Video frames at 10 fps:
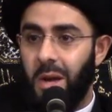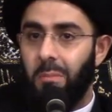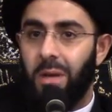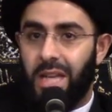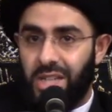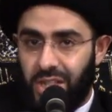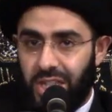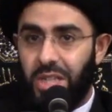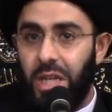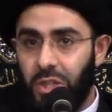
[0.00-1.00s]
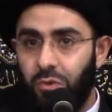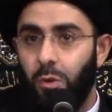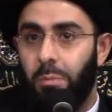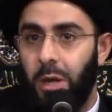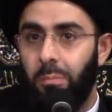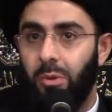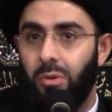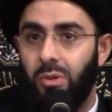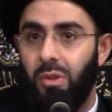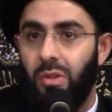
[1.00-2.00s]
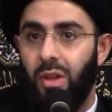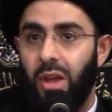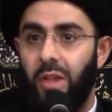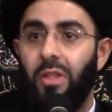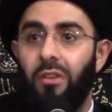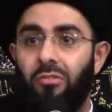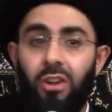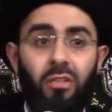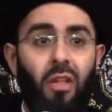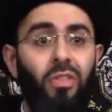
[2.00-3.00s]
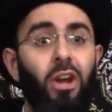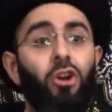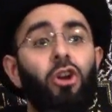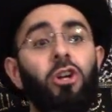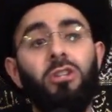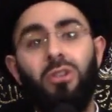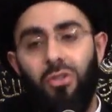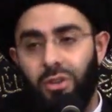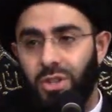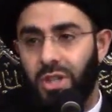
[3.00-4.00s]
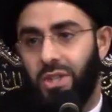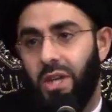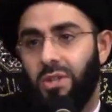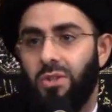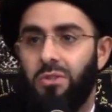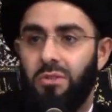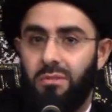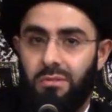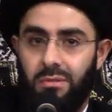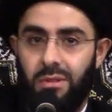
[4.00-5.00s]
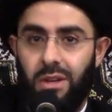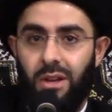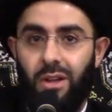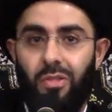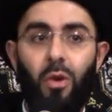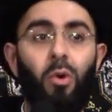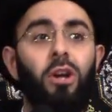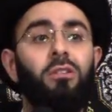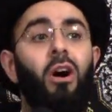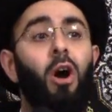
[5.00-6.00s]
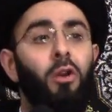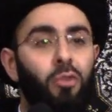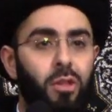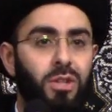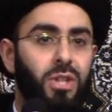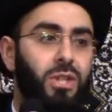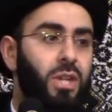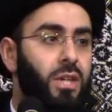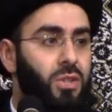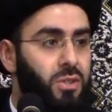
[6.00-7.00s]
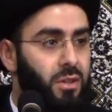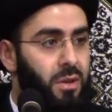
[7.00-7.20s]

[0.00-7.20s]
Because successful people, they feel that they earned their success. They worked hard for their success.